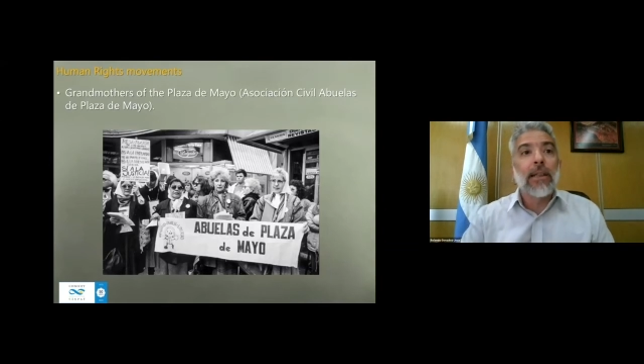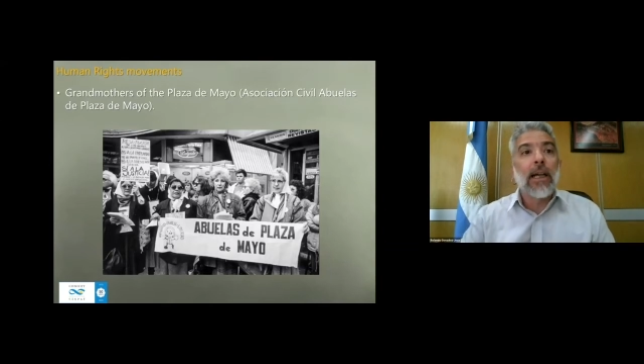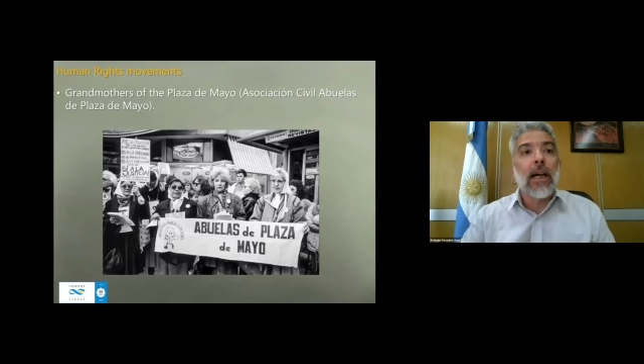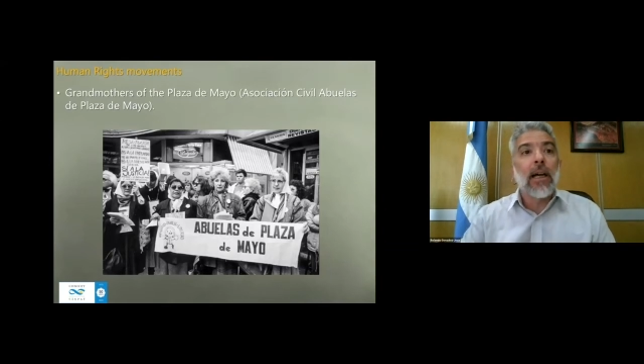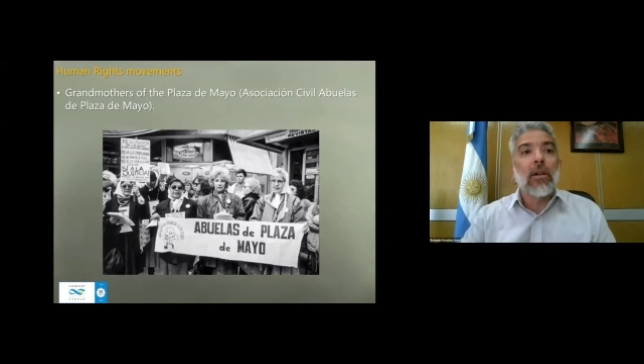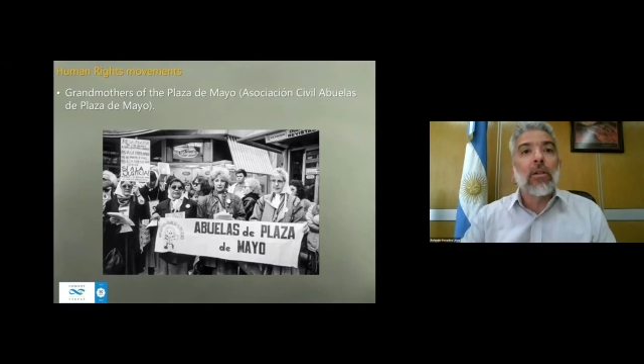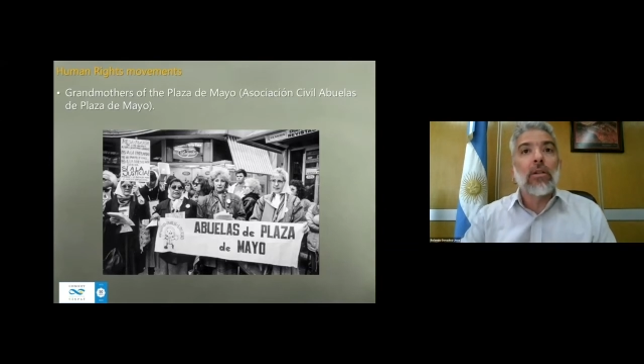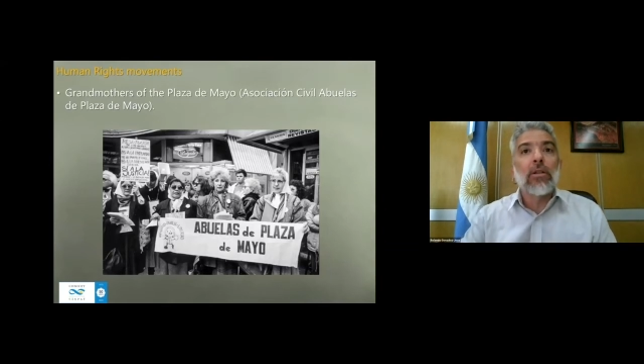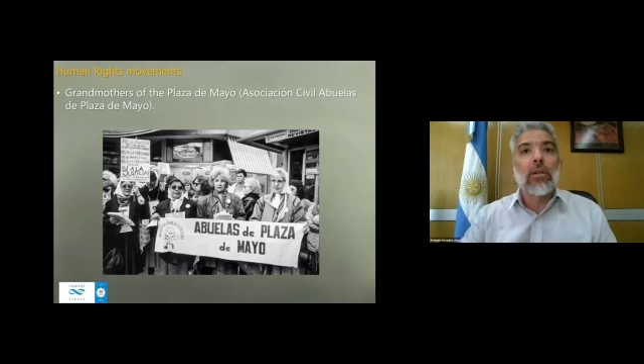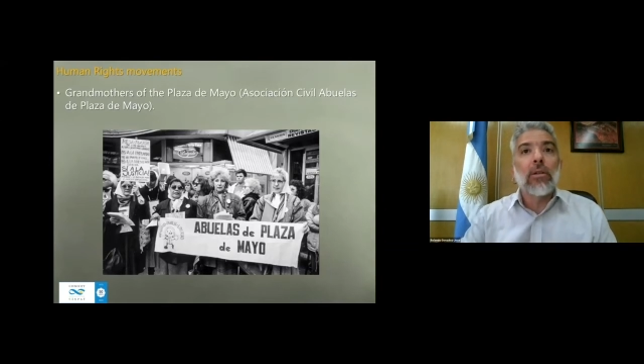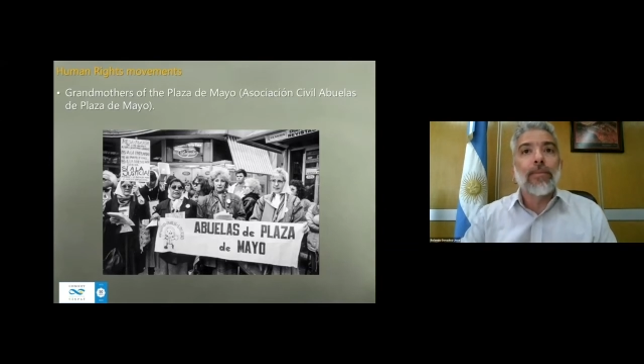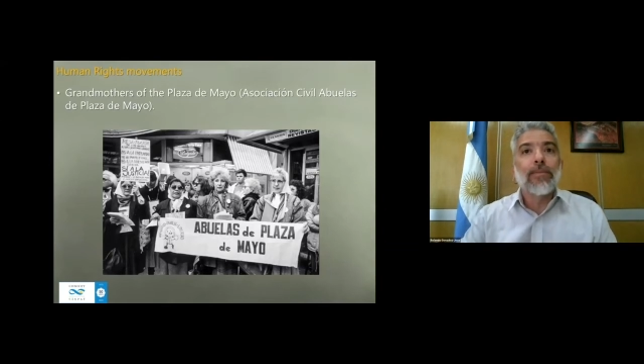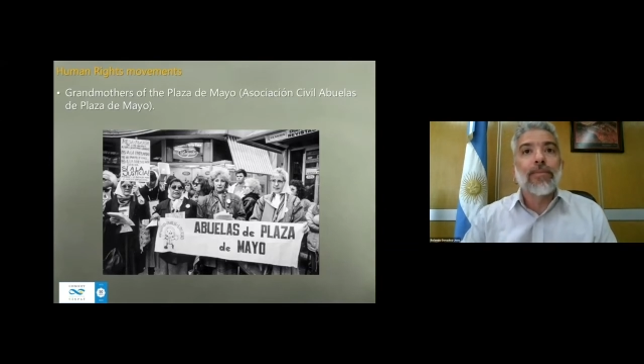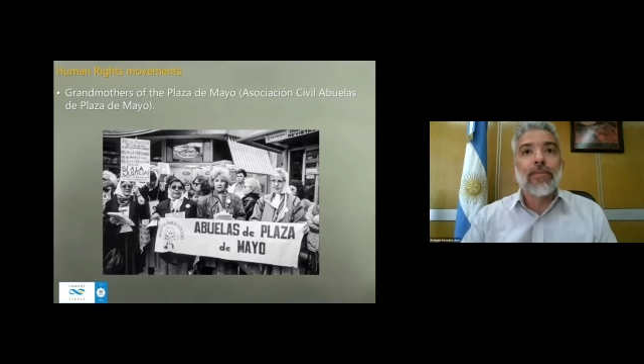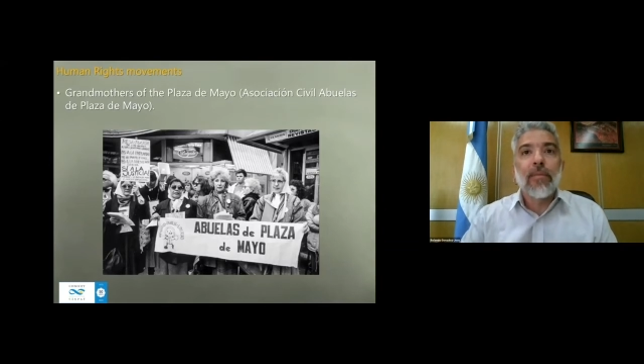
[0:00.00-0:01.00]
de Carlotto,
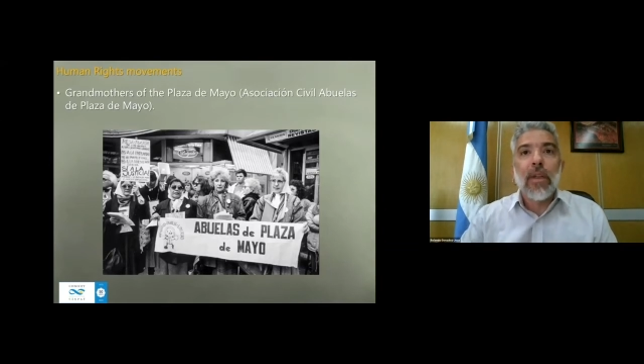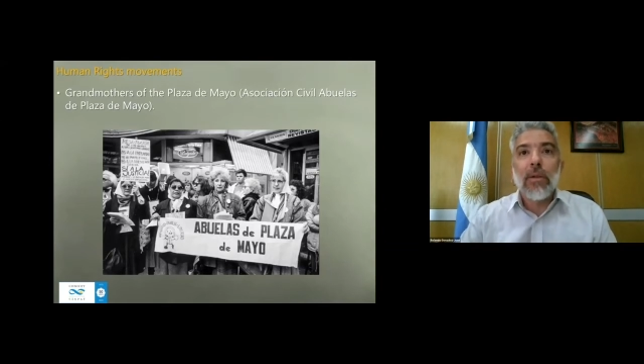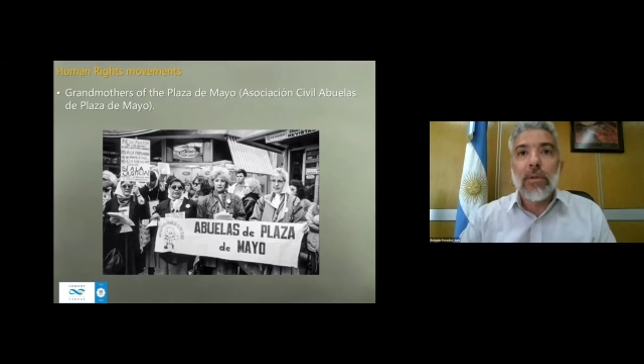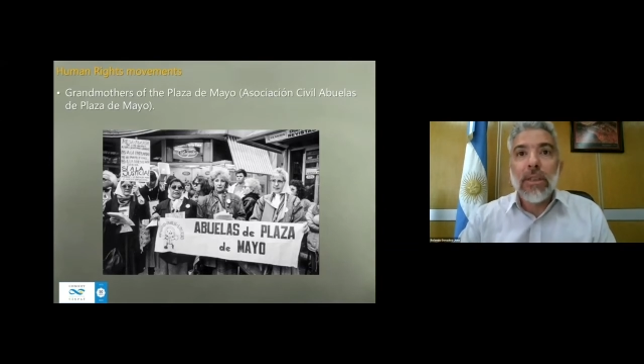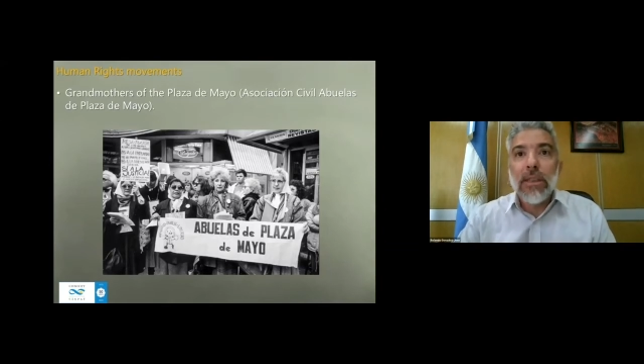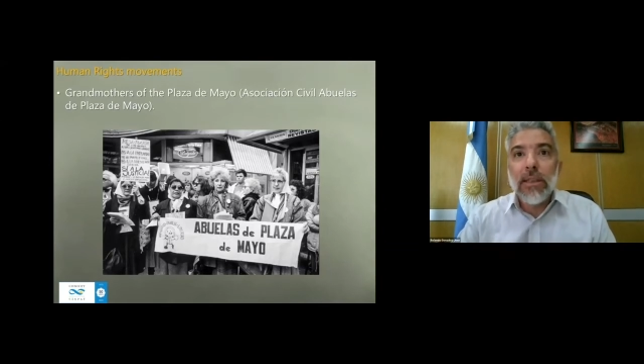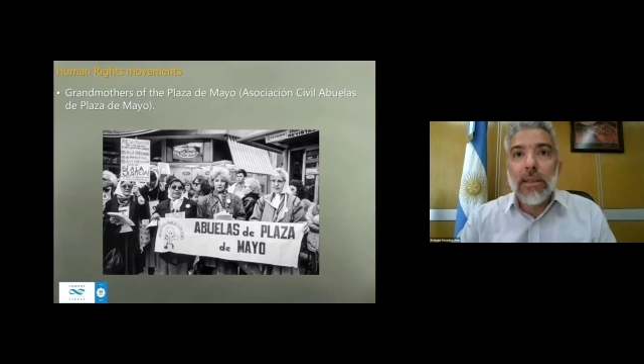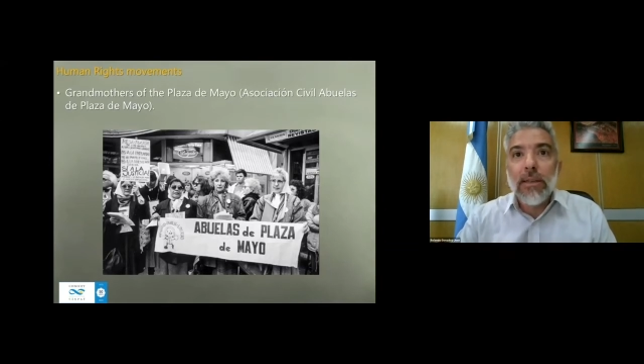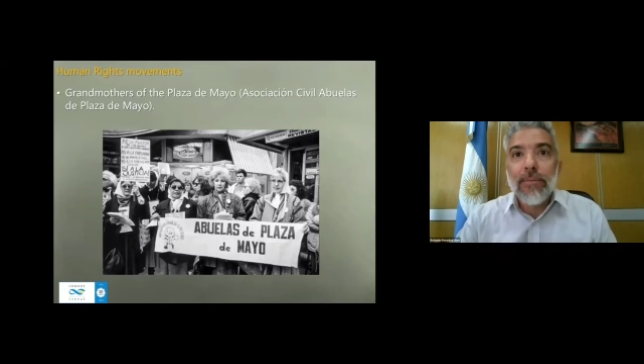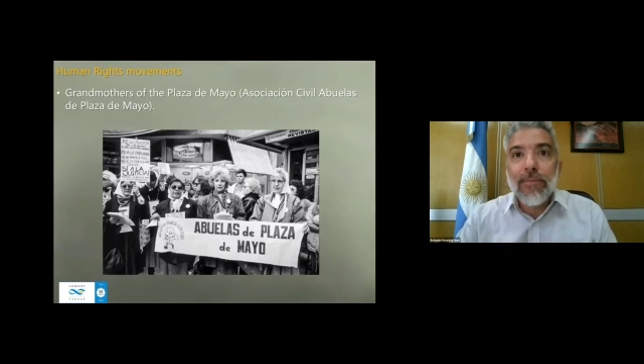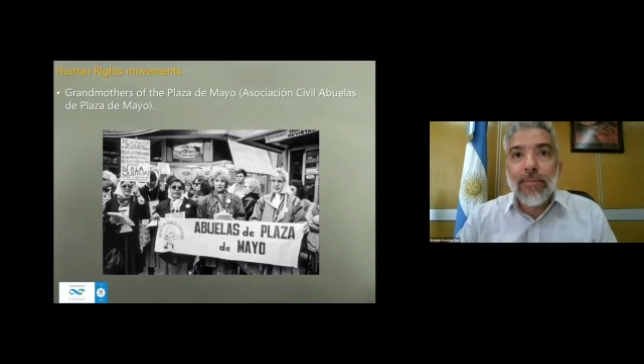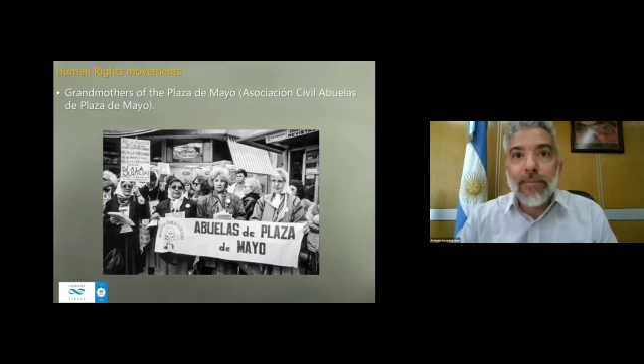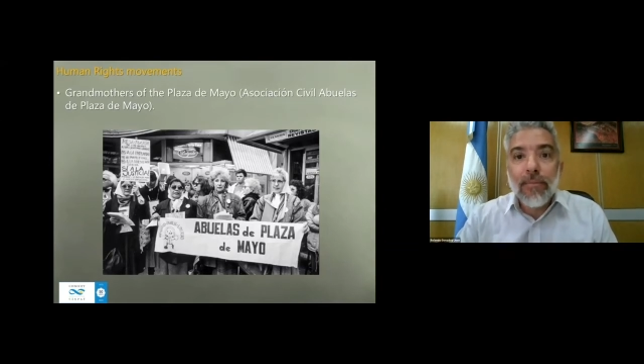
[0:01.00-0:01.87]
which is